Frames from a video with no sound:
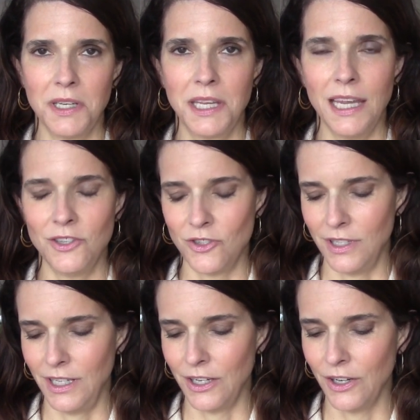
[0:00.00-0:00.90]
medication
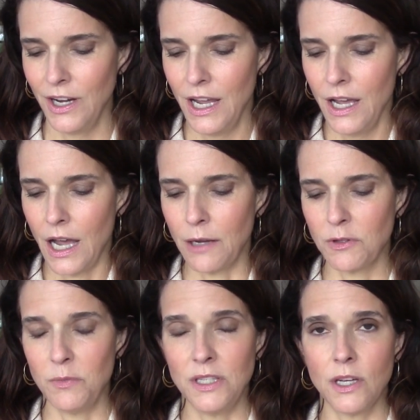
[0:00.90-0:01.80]
here. I'm
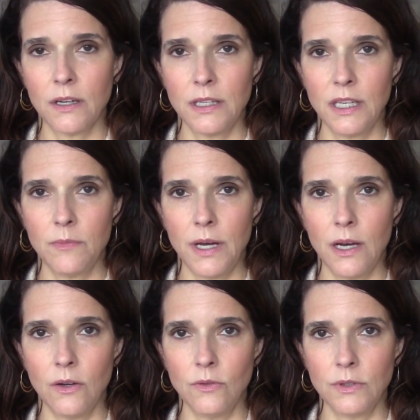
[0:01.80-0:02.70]
going to be talking
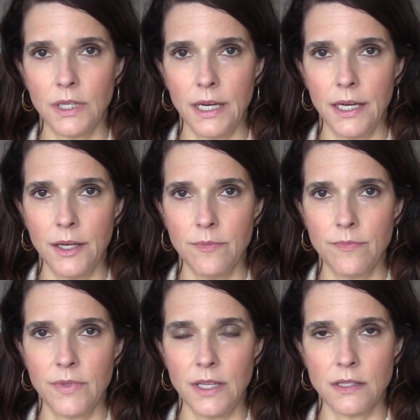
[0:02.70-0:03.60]
about
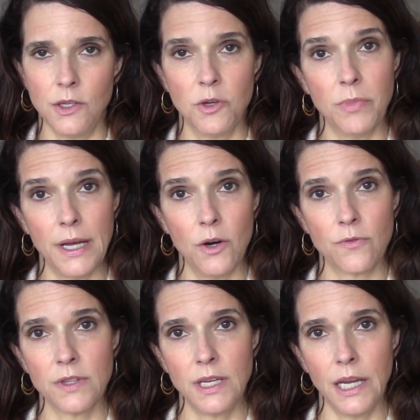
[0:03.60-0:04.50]
um, things that you can buy
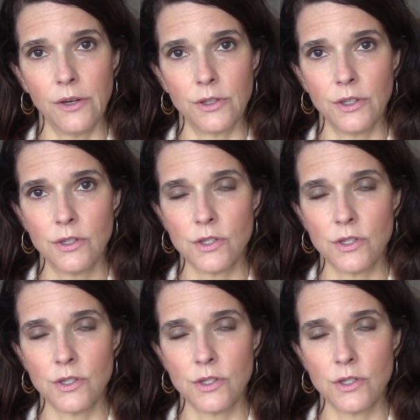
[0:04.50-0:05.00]
over the counter.